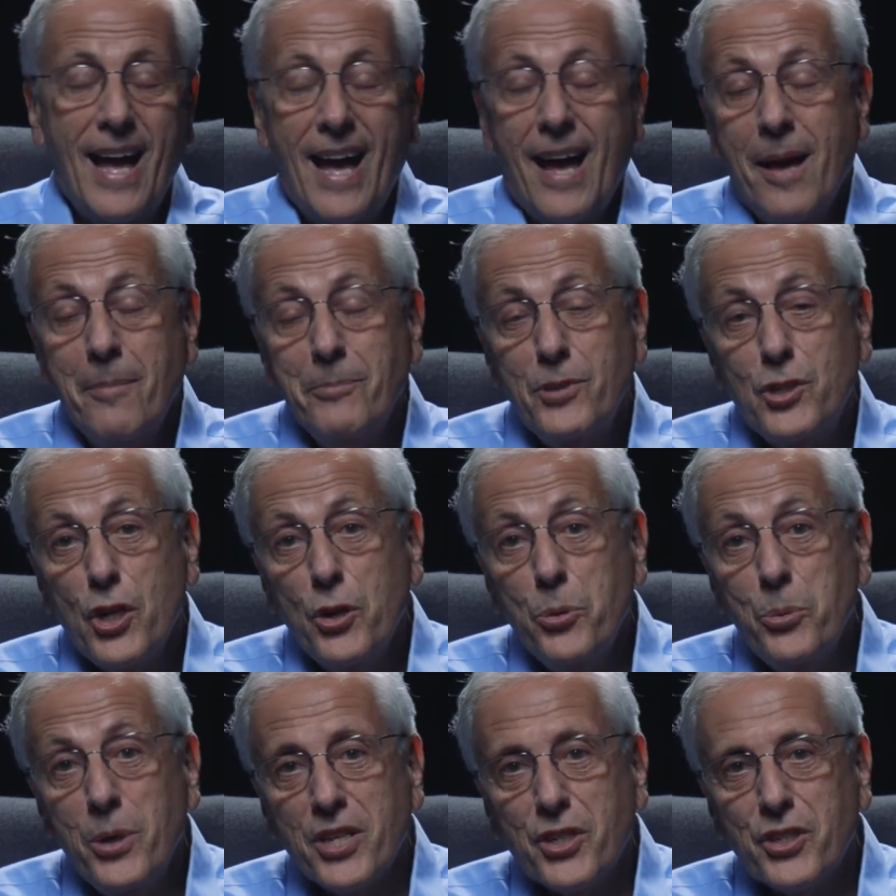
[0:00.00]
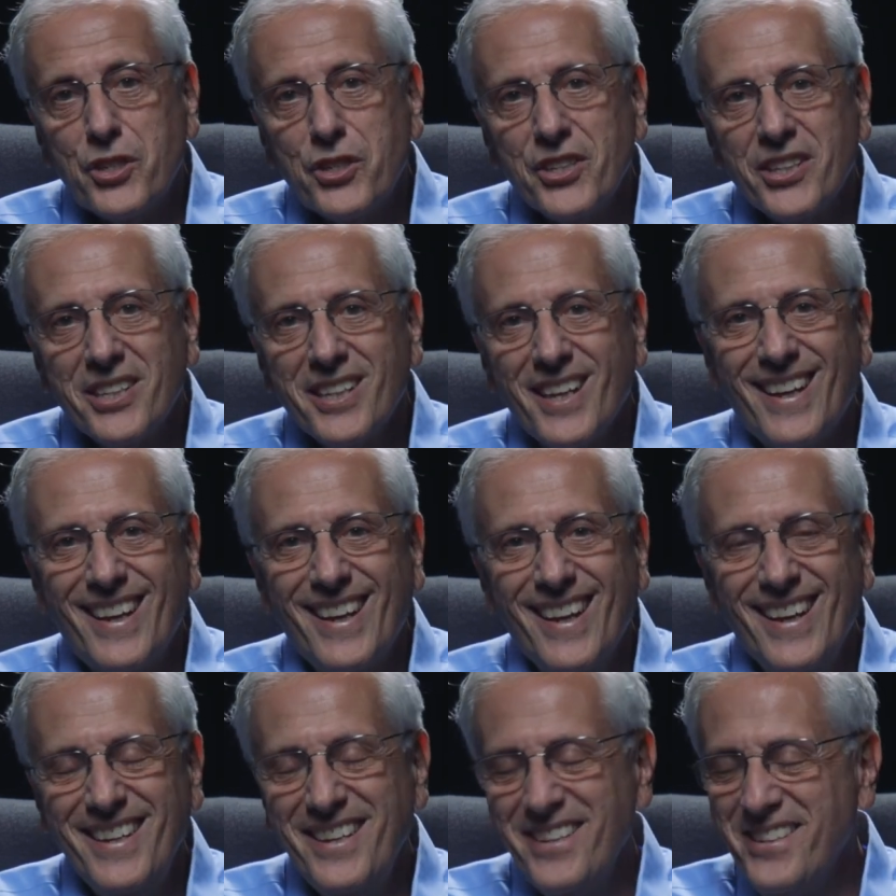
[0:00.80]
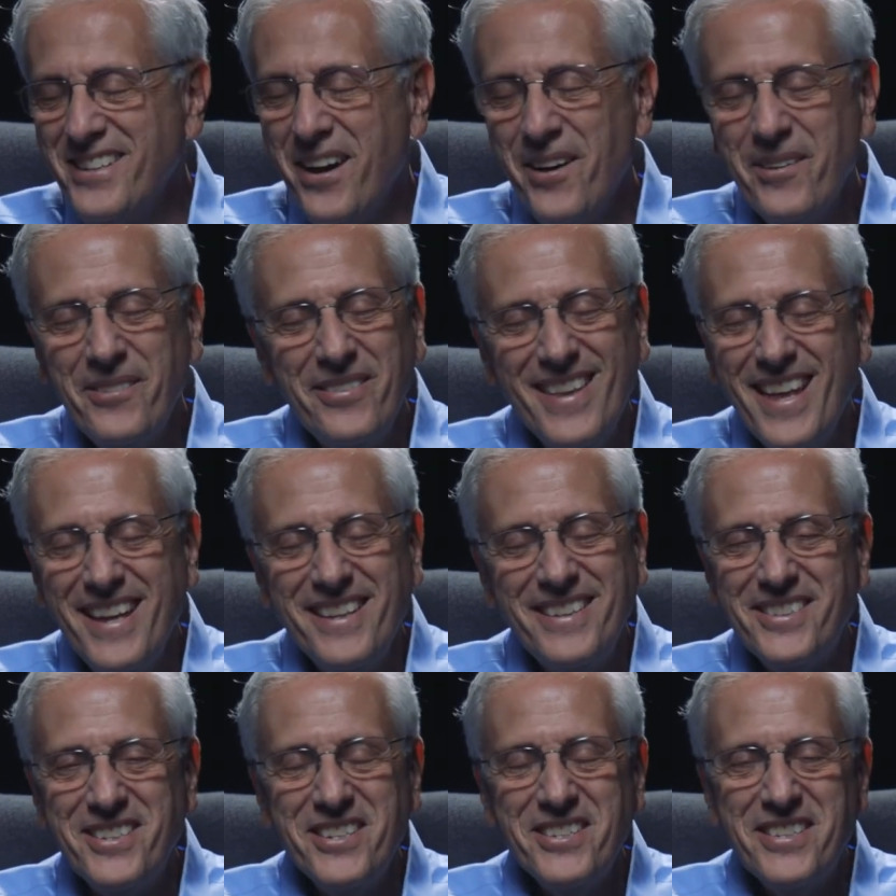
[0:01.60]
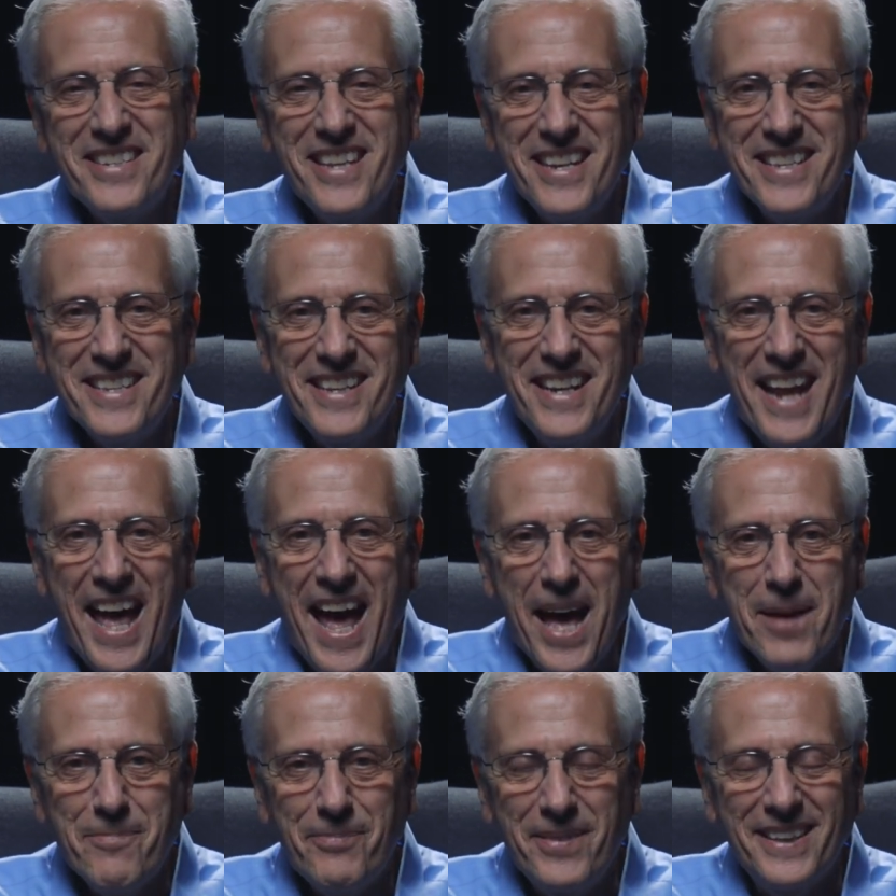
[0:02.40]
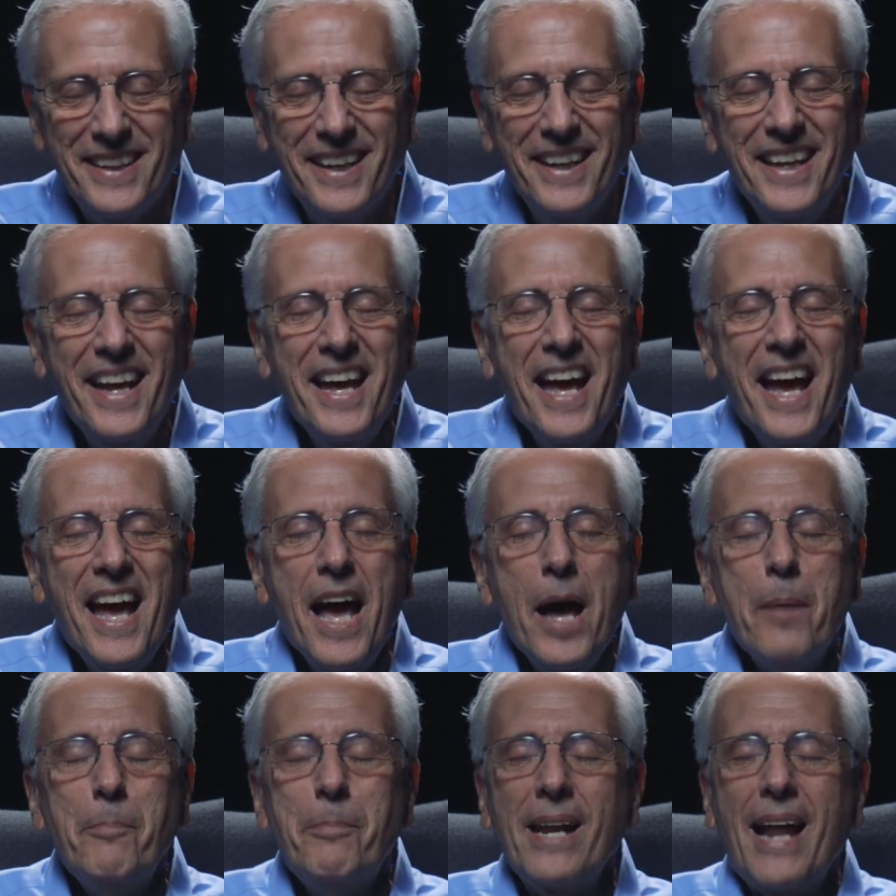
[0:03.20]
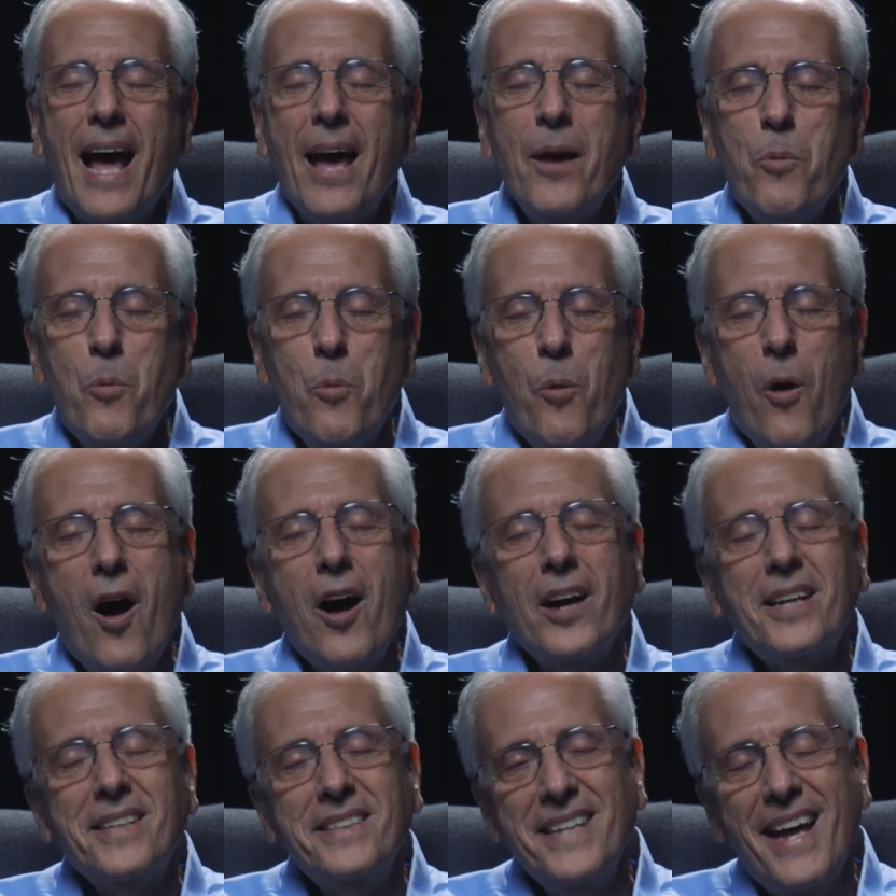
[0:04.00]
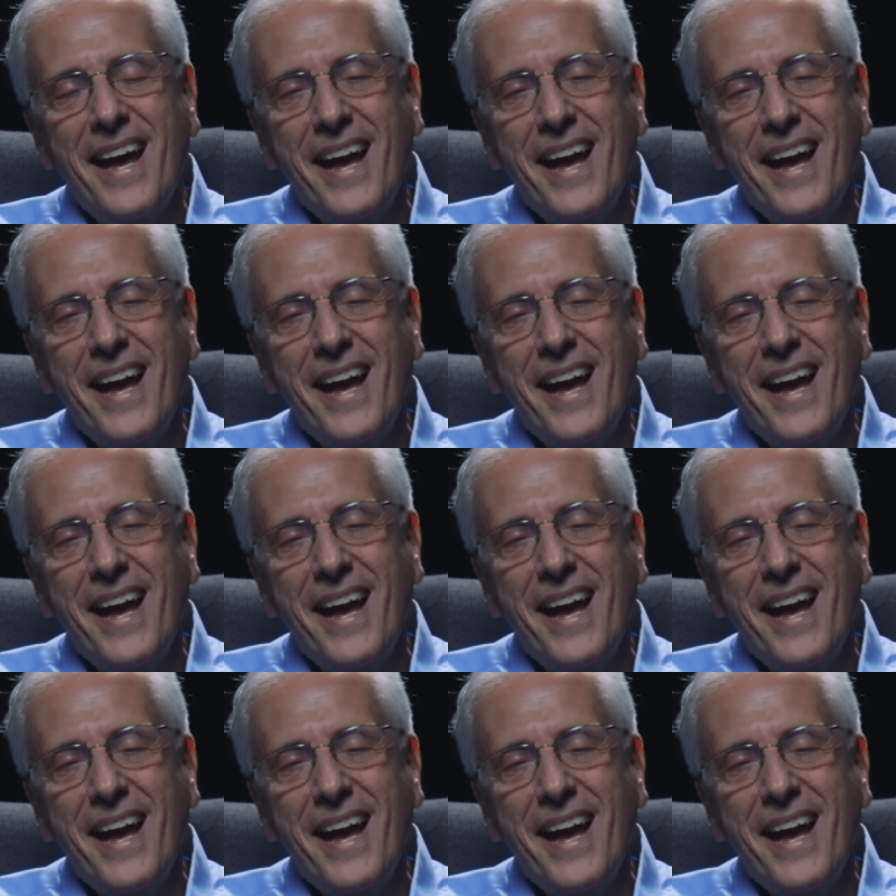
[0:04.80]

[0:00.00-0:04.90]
I'm Jewish, you know, that just doesn't happen. But I walked